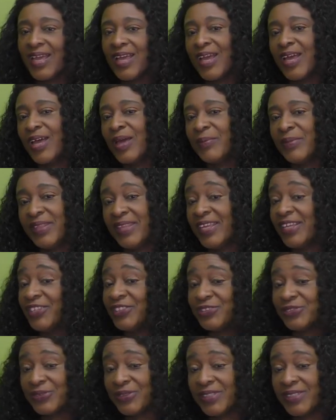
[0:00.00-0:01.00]
I'm a
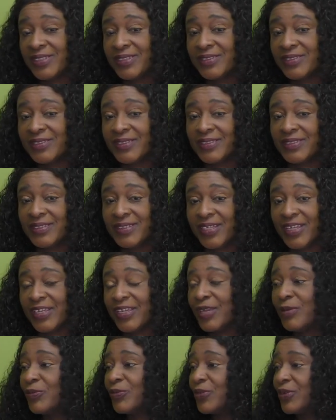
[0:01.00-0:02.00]
Nigerian. I
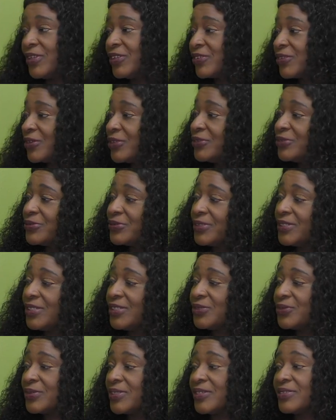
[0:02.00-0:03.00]
came to this
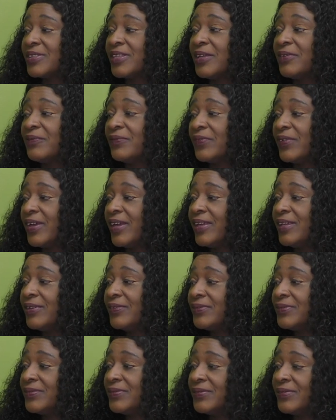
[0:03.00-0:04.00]
country in
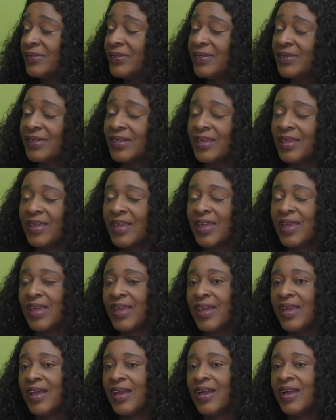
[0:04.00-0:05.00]
2005.
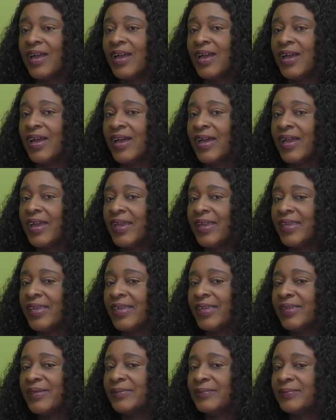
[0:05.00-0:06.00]

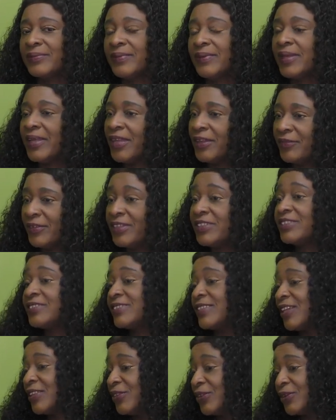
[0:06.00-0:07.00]
I'm a
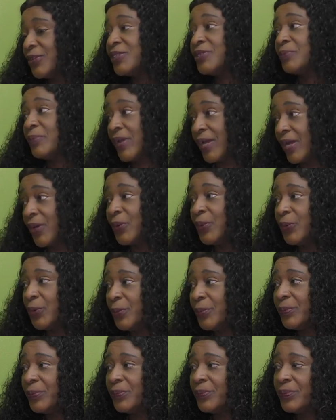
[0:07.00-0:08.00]
registered nurse back
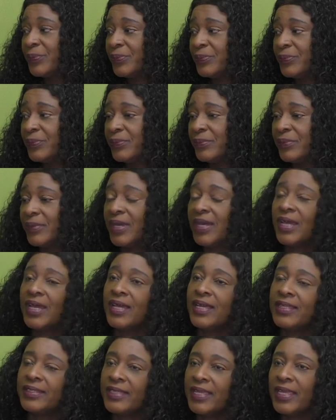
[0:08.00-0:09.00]
home
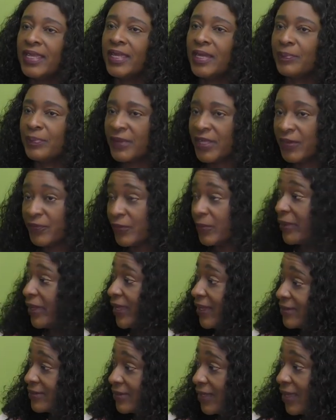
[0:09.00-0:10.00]
and I applied for my
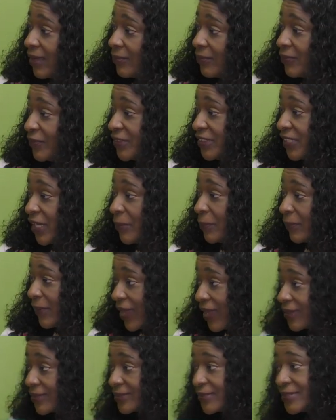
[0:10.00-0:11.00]
exam, which I
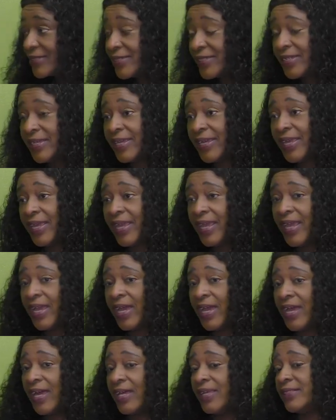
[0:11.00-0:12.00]
passed.
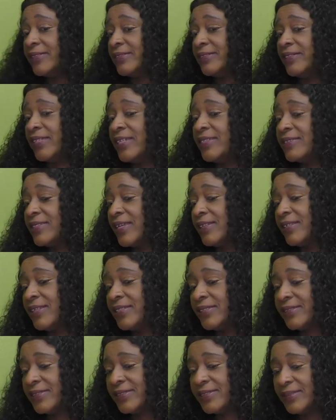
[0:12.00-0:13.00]
And I started